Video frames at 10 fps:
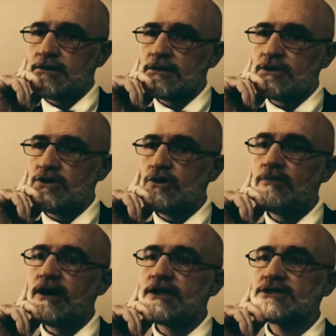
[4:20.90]
Your
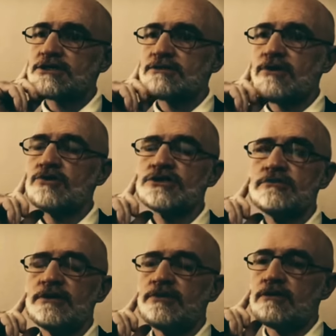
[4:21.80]
bodies are supposed to be
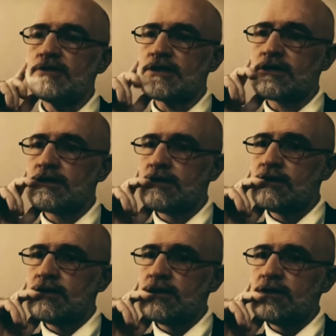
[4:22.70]
public.
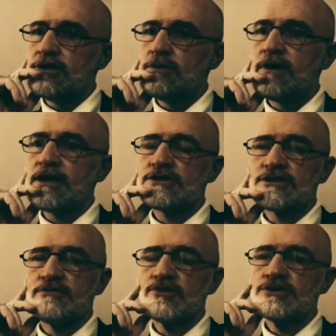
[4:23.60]
Your bodies are
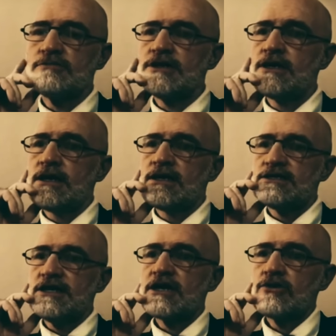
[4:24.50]
supposed to be
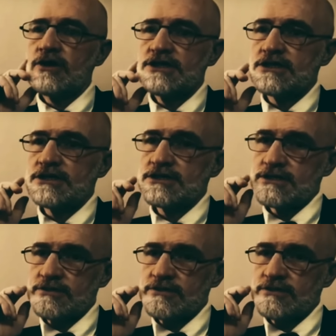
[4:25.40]
decorations.